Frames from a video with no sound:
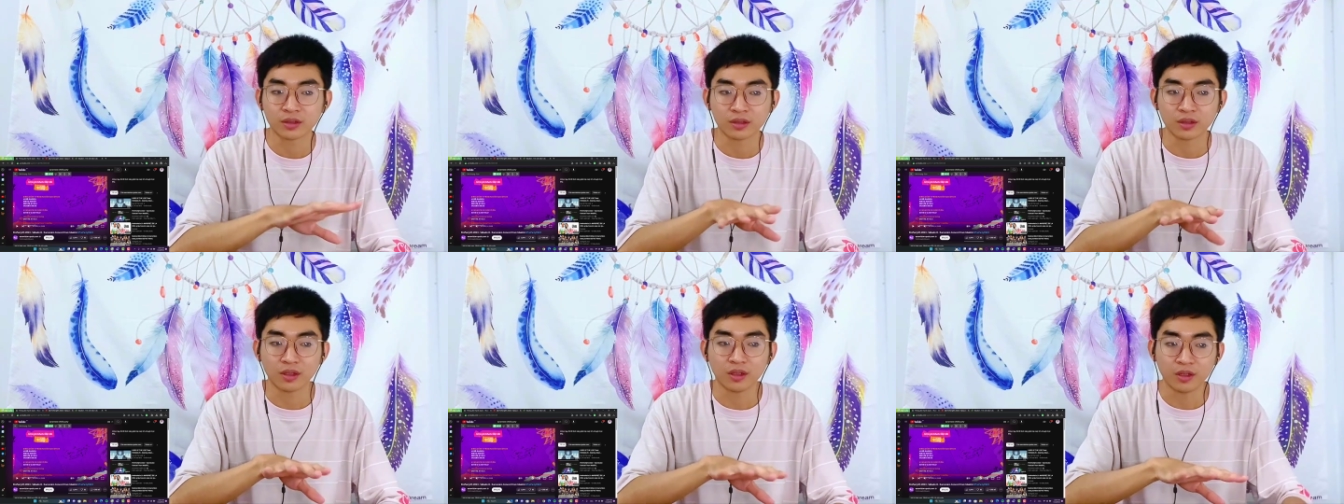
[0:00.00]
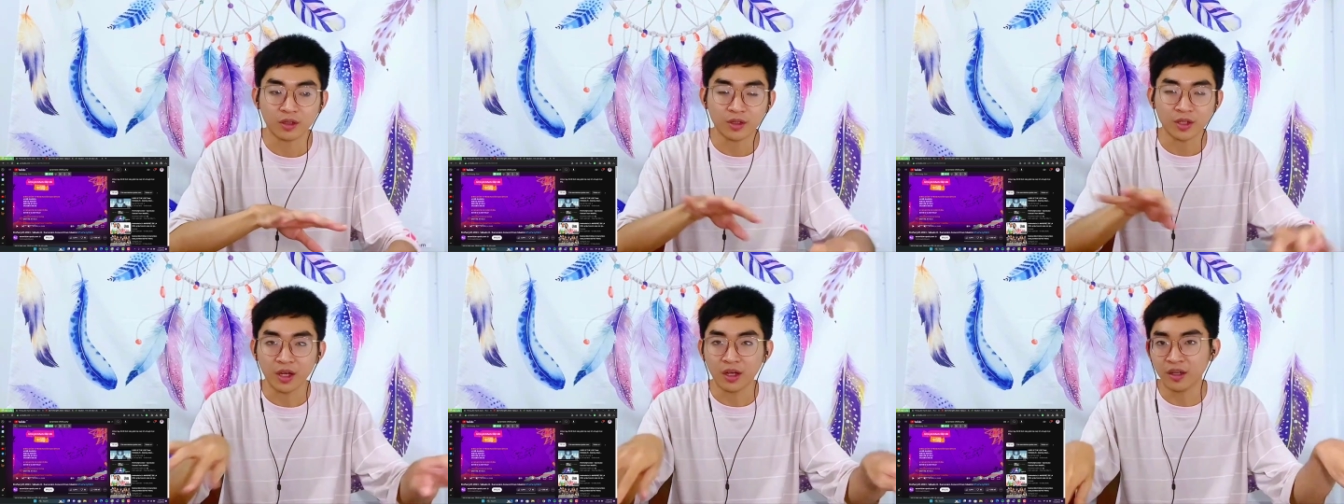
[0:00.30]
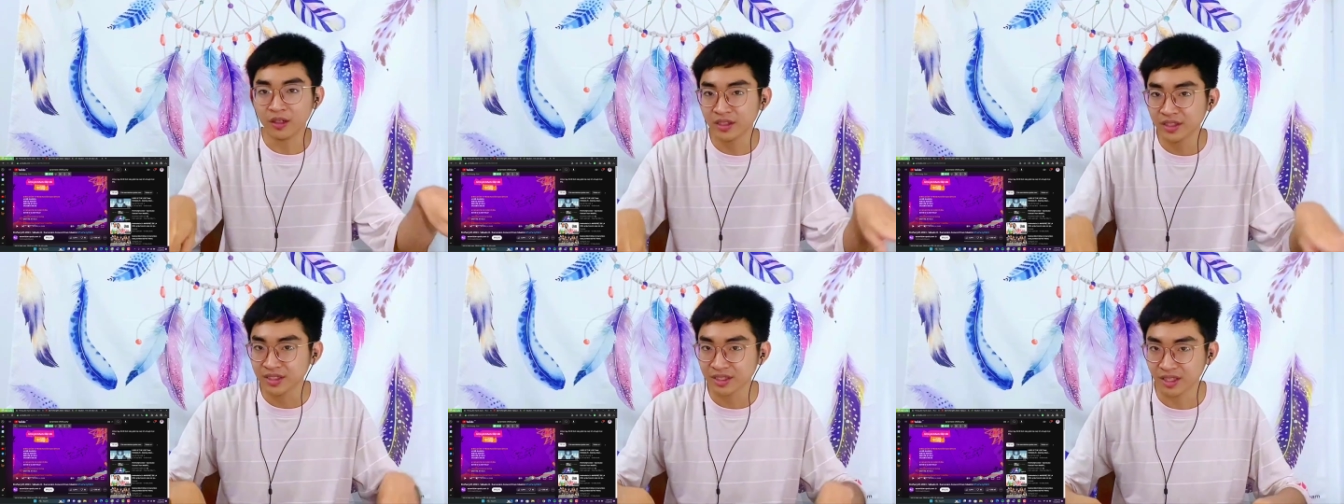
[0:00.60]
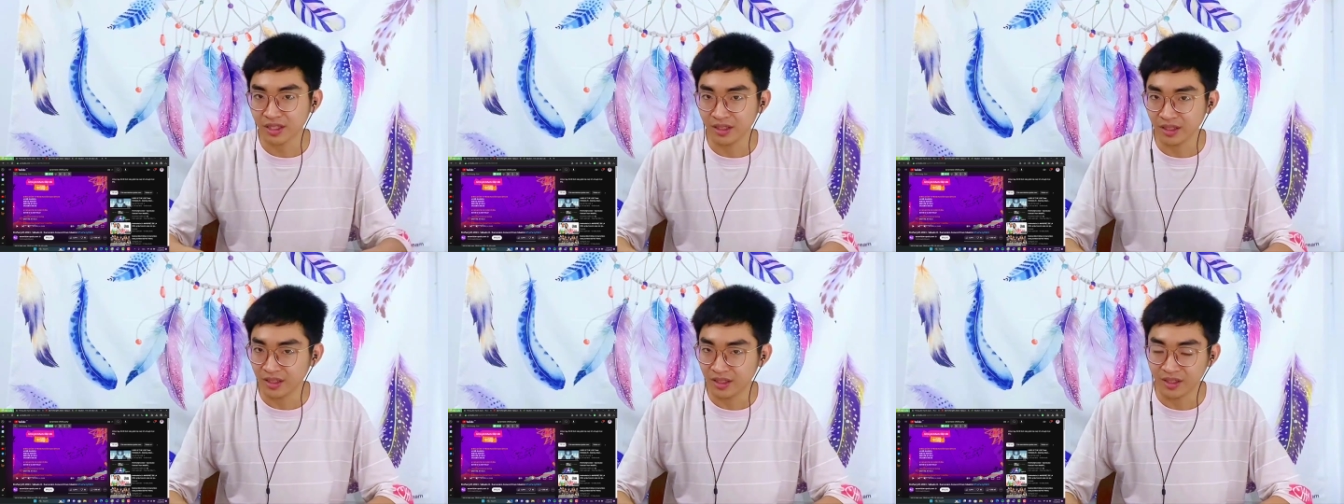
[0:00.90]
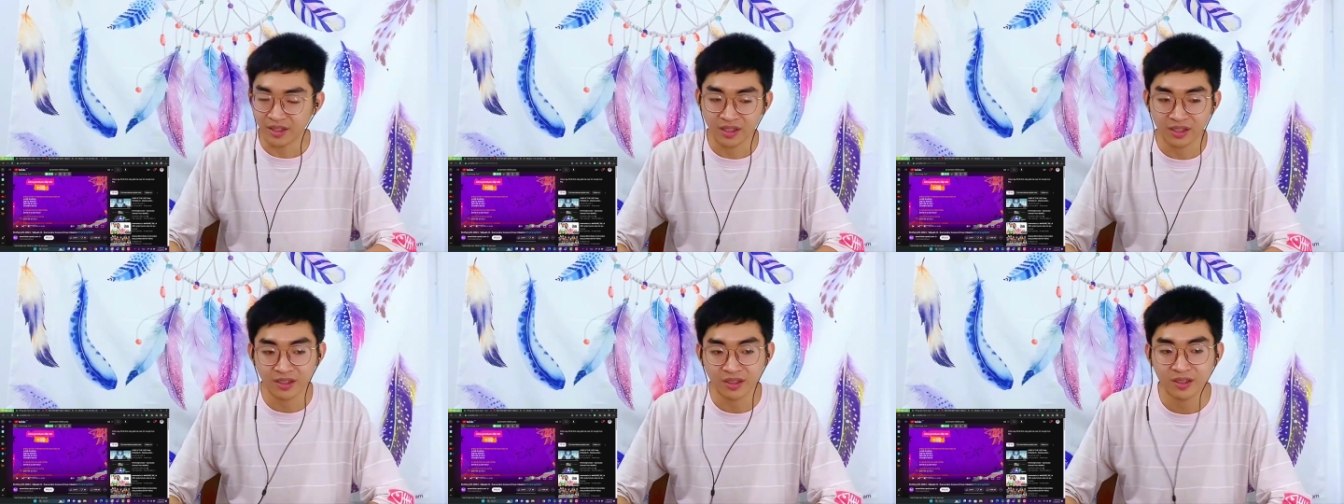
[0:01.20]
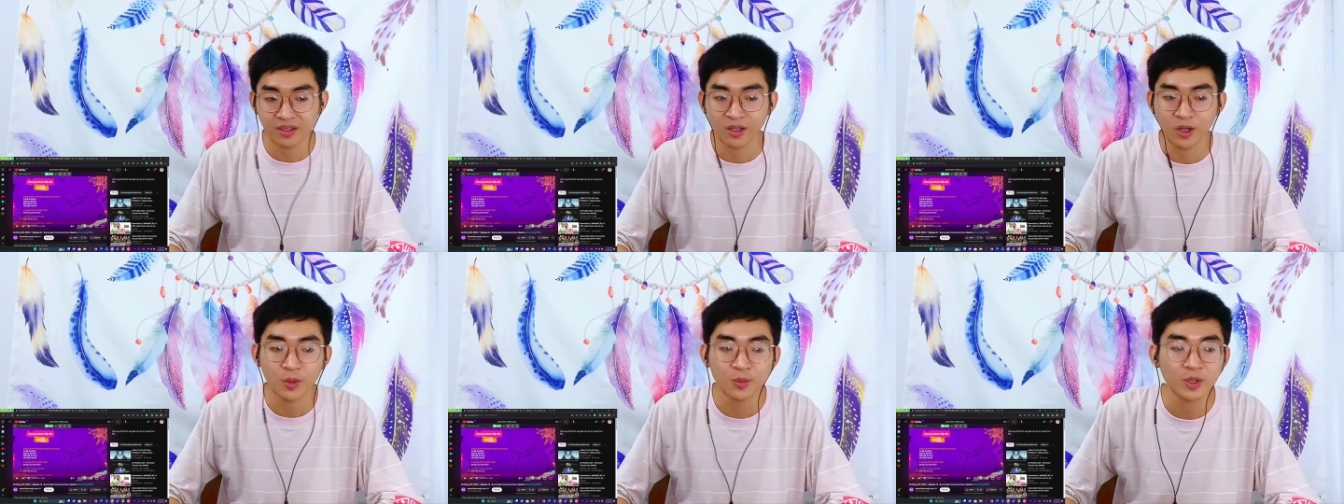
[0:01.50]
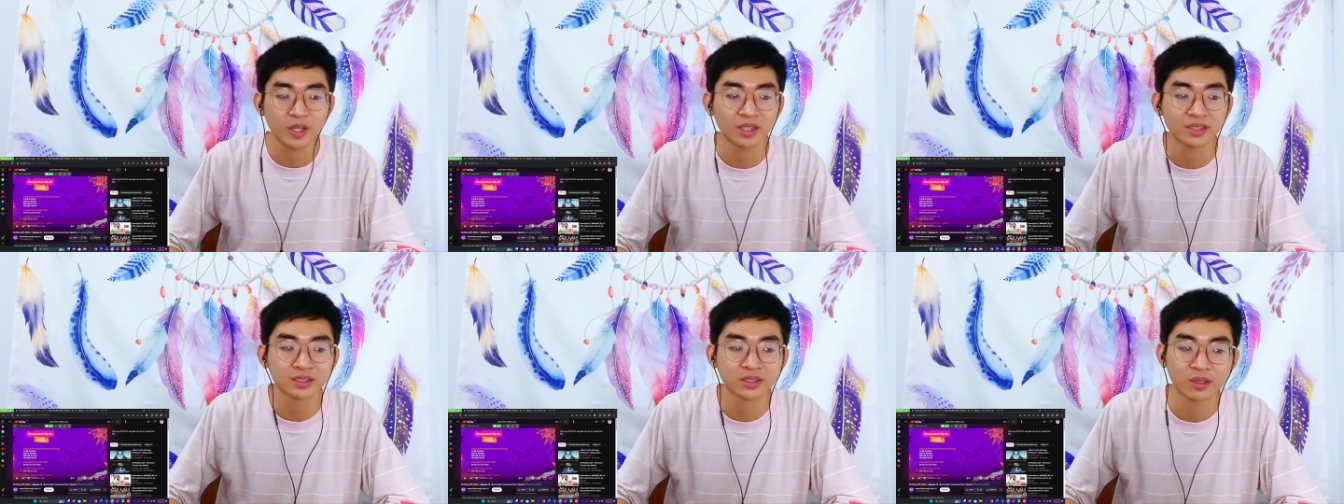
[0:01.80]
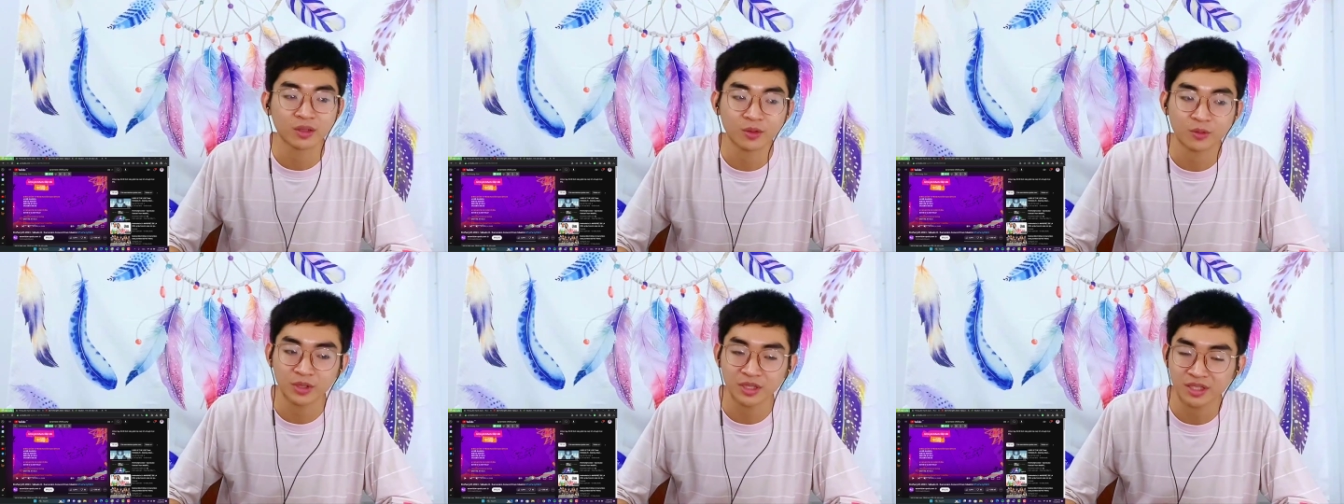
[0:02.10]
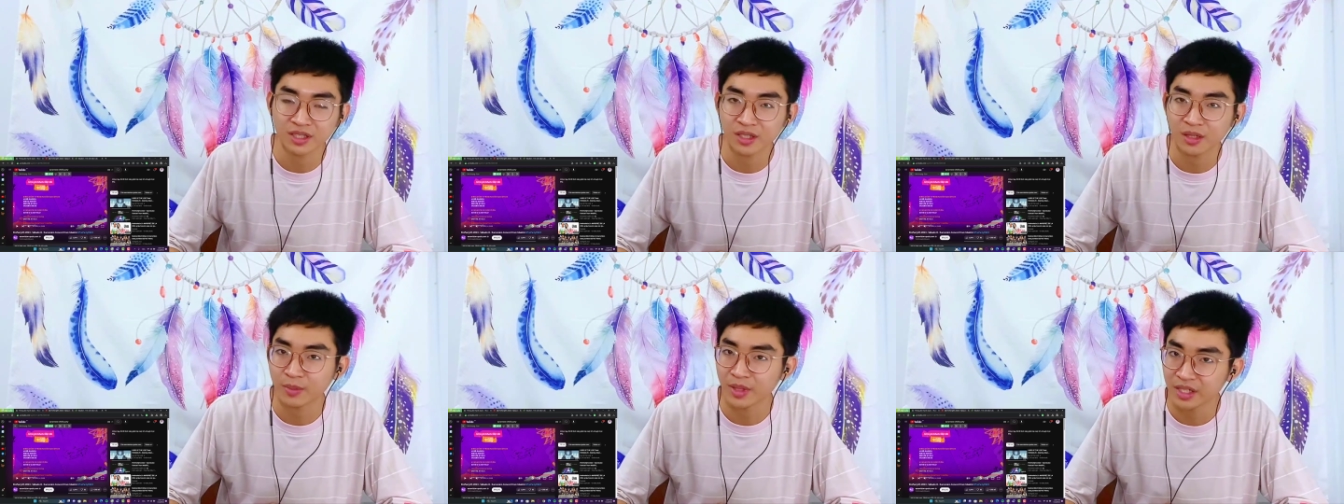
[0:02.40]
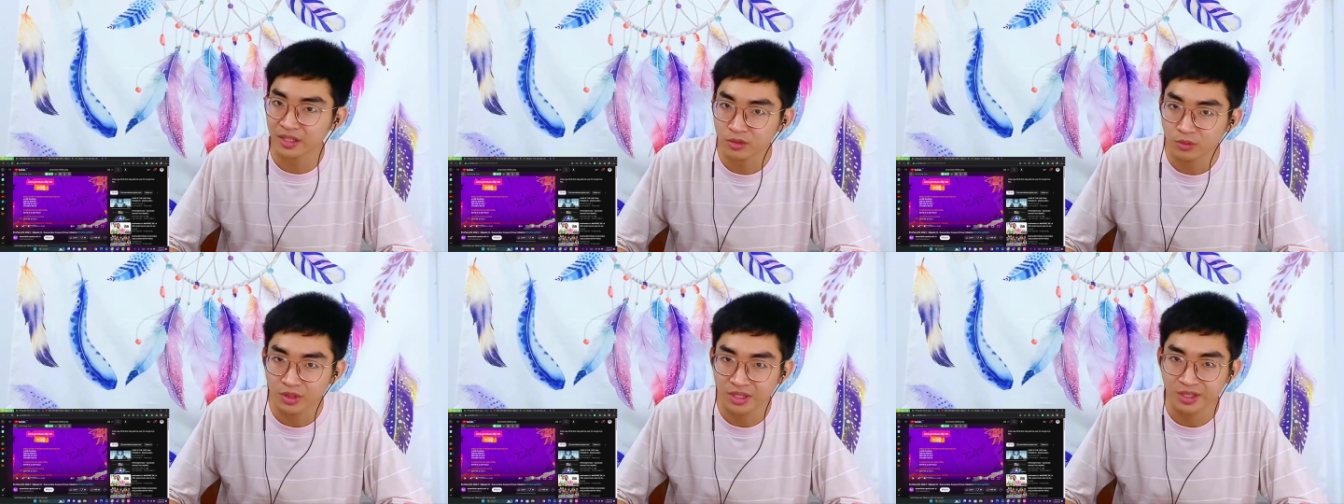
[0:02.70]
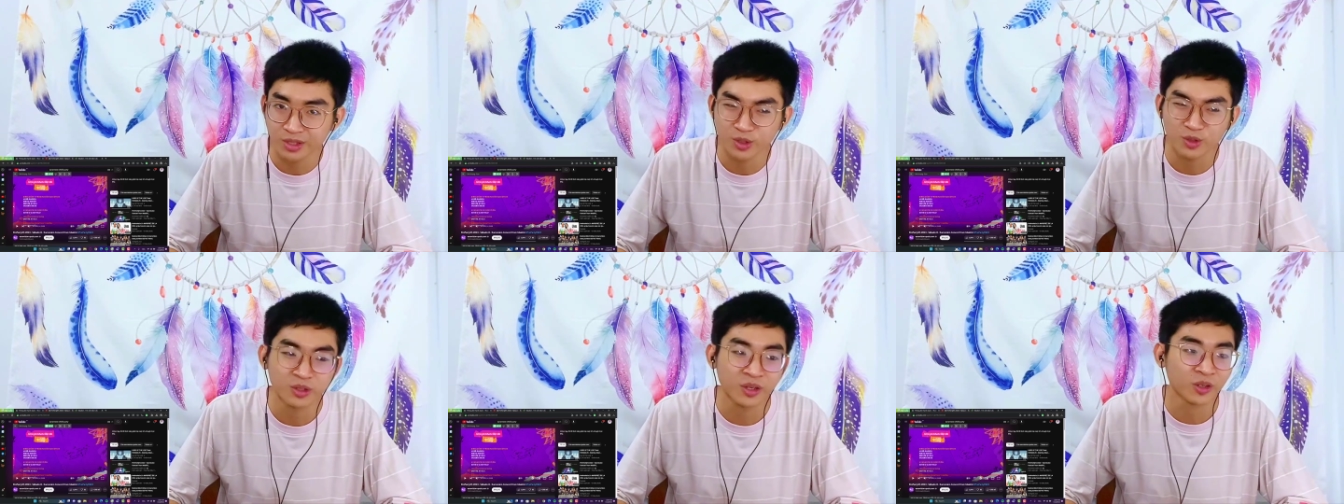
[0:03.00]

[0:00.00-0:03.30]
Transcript: on the artist in here, hope you guys can receive the best result.